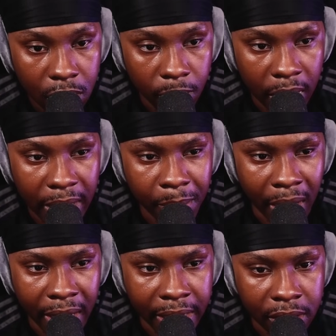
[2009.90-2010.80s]
My
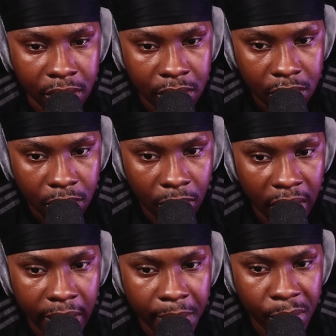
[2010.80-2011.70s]
man,
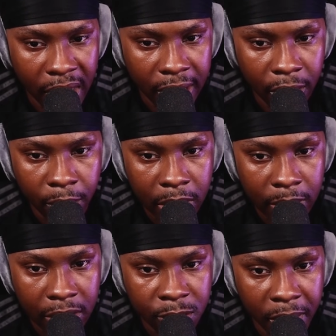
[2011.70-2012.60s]
no one knew
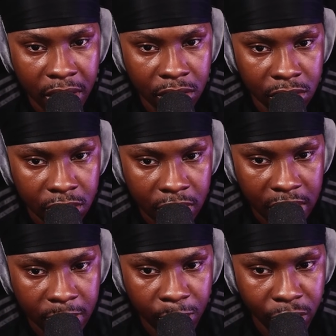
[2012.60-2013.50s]
where I was playing you.
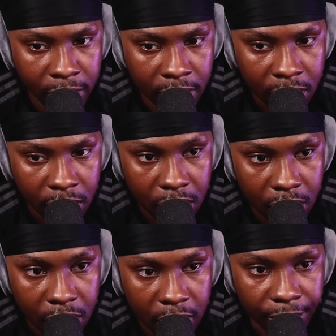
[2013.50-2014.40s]
That's my boy.
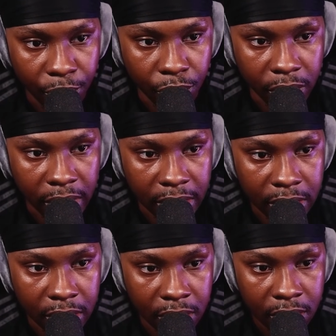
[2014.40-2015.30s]
They recorded that,
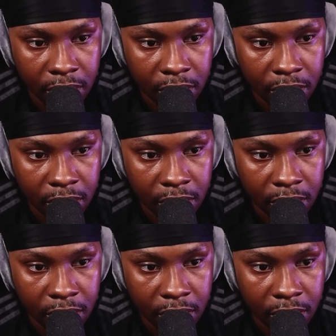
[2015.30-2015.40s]
didn't they?